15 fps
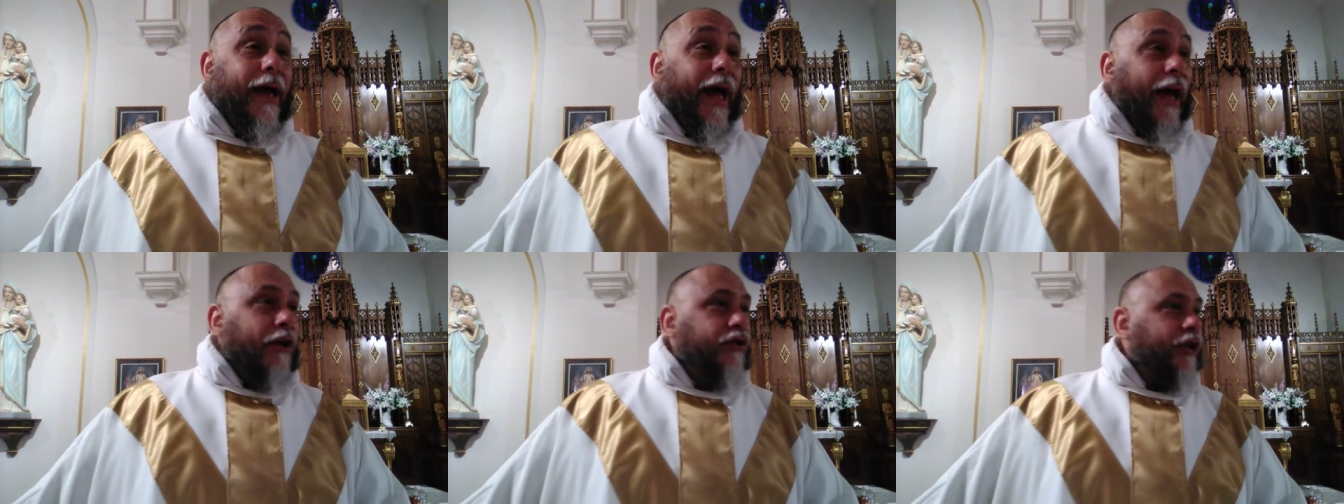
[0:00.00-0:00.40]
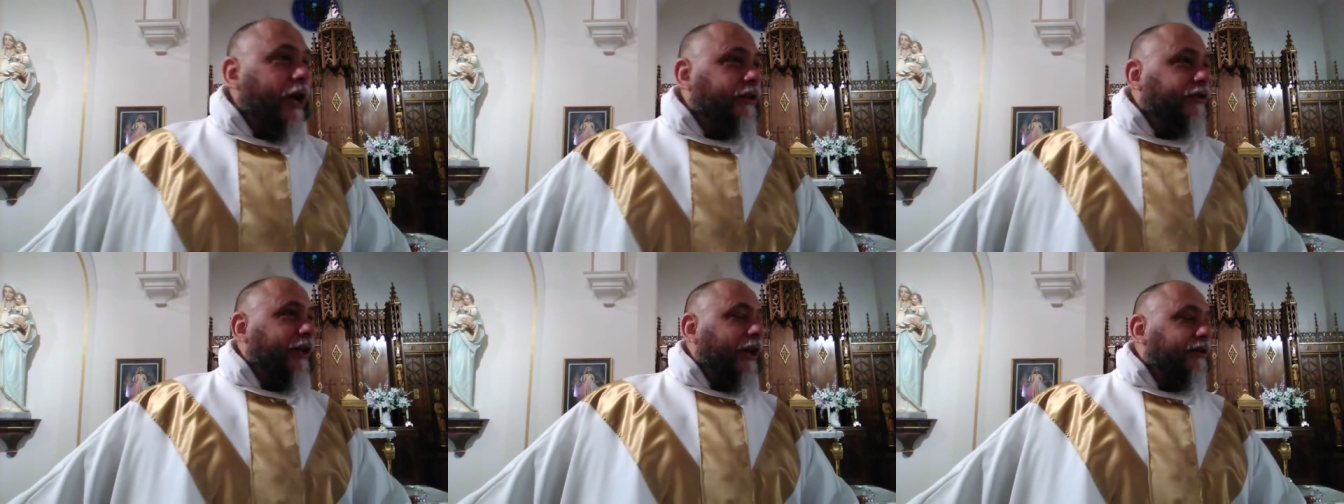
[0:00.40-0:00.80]
And
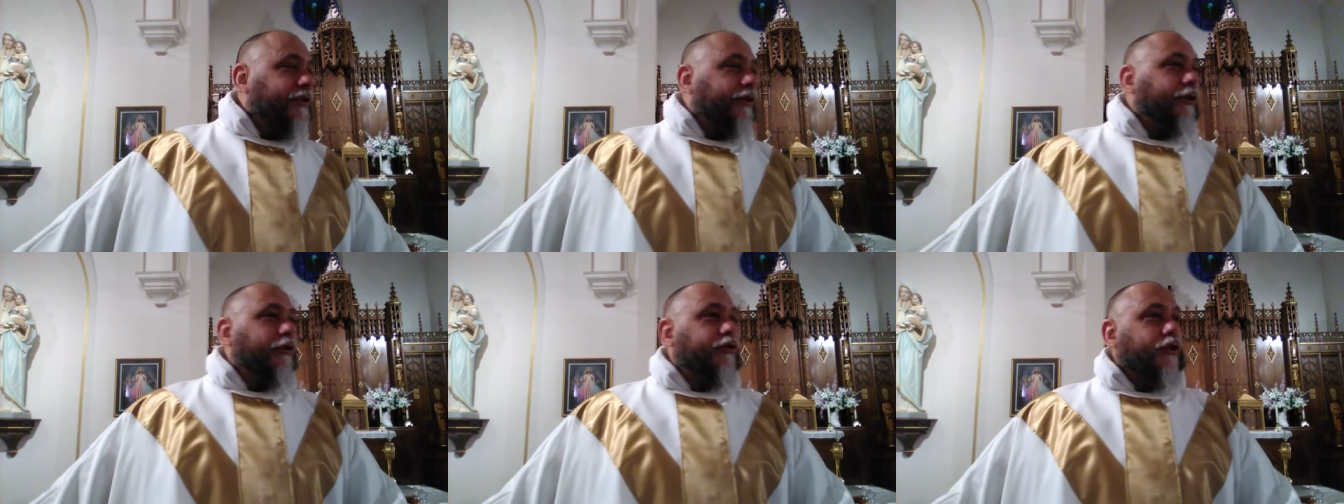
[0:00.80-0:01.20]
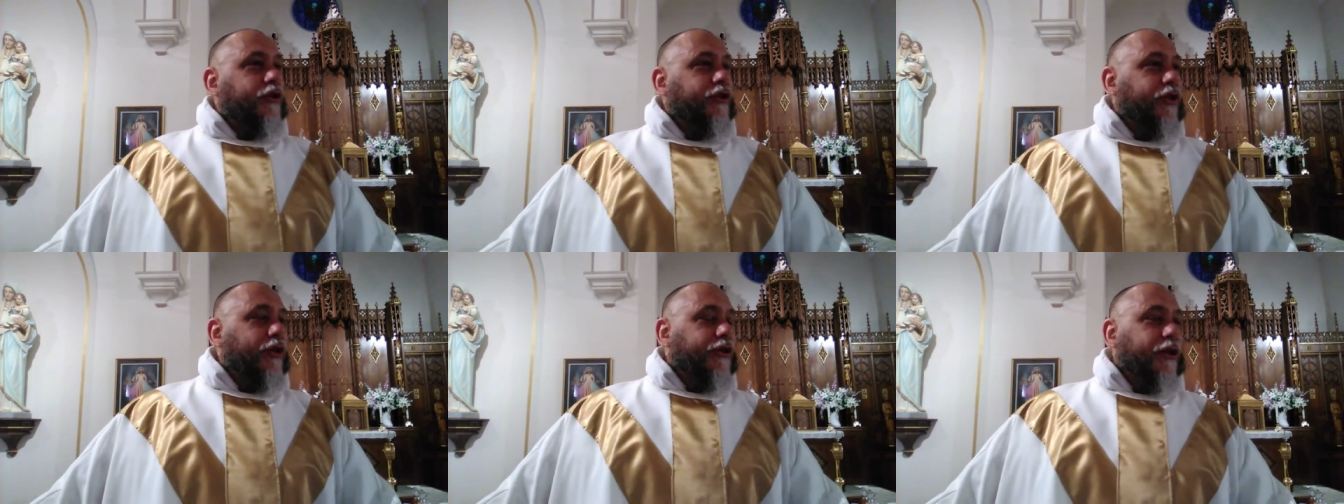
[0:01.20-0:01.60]
just as little
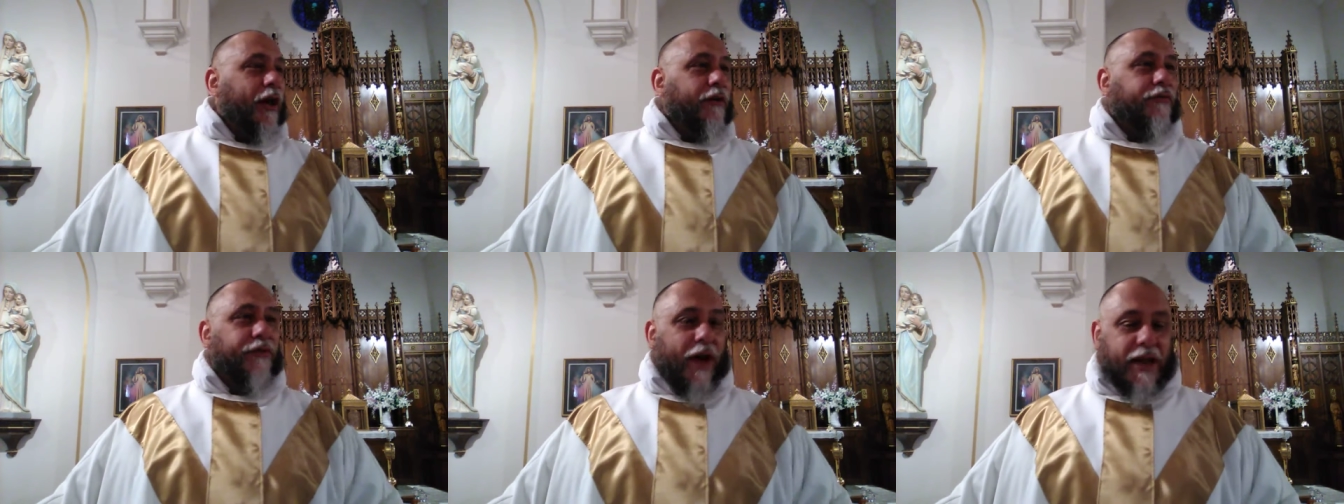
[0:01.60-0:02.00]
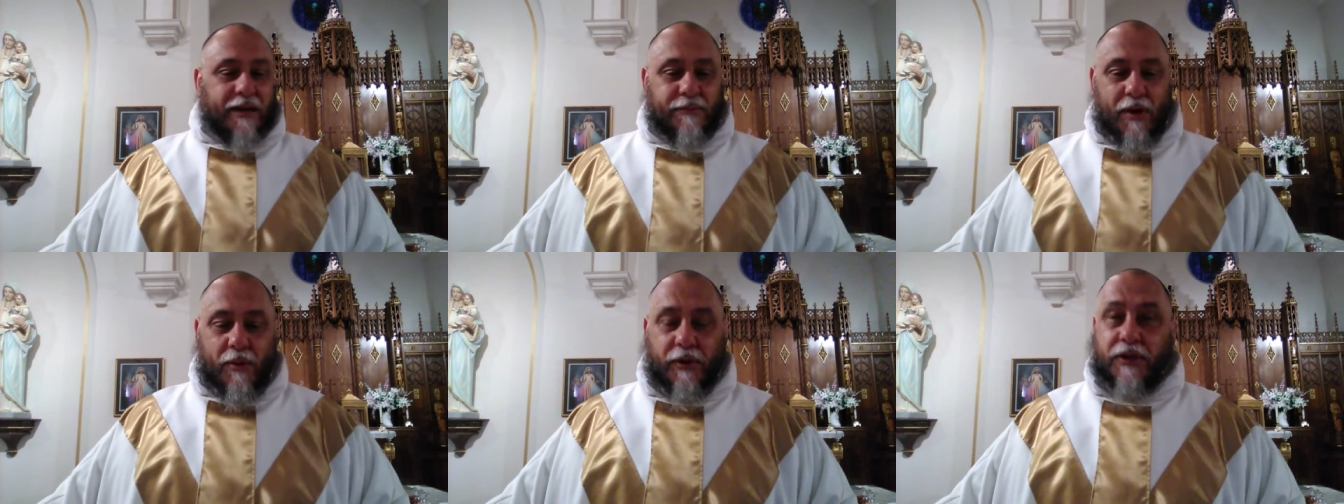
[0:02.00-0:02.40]
Jacinta of
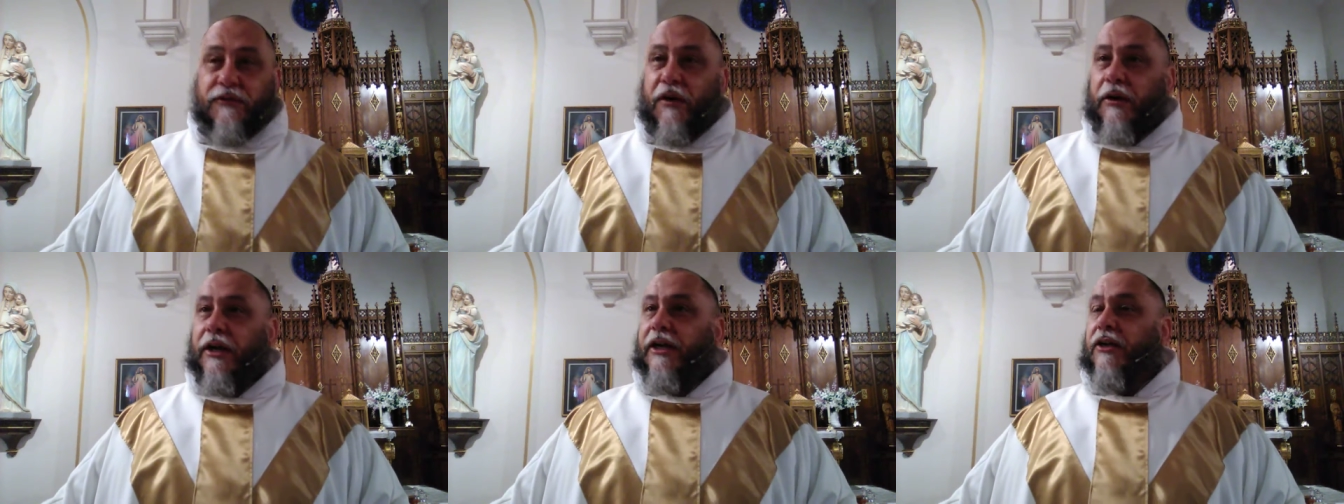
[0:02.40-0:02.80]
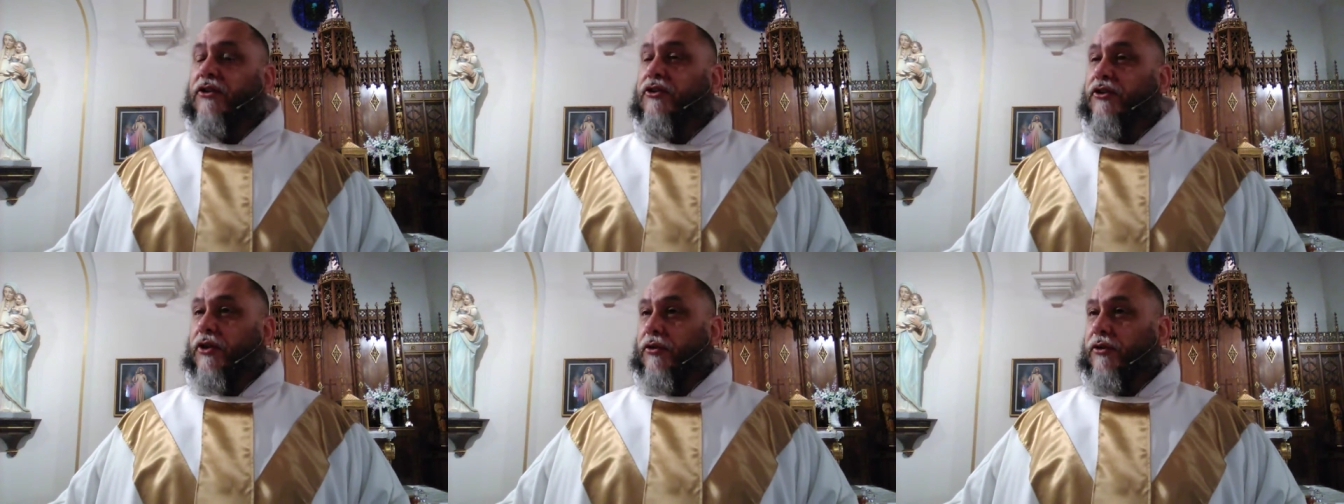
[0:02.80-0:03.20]
Fatima was very
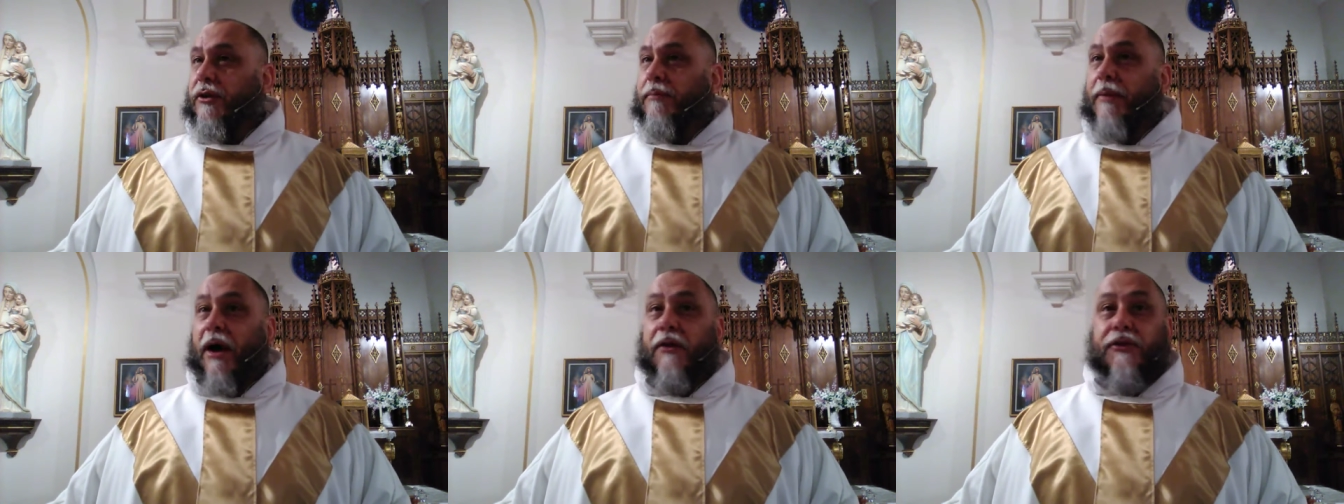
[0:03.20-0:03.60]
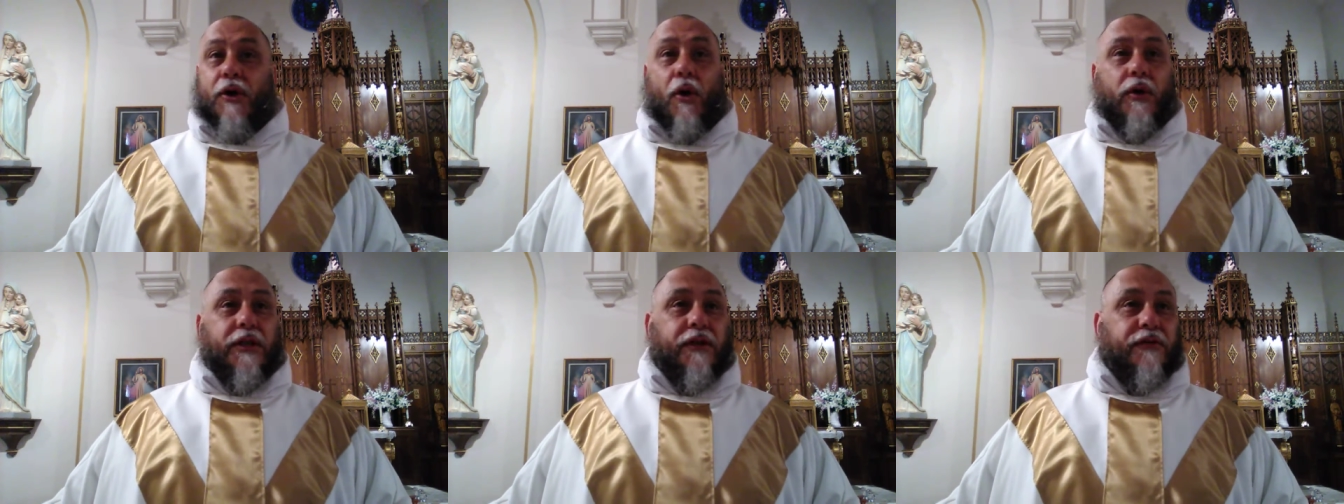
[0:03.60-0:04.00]
concerned about the
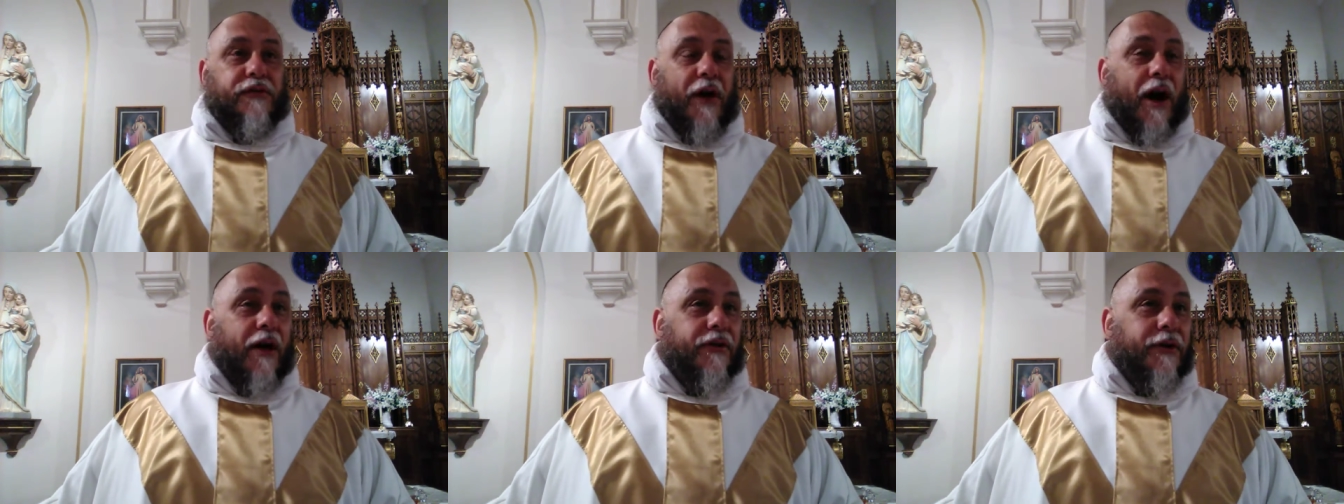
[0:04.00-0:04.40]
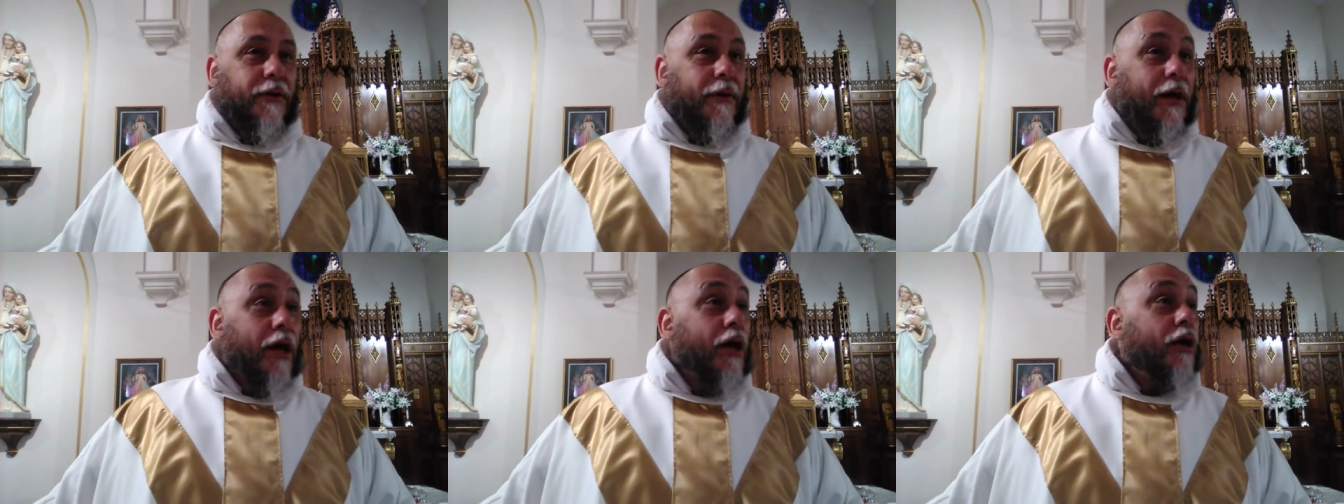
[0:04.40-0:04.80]
Holy Father,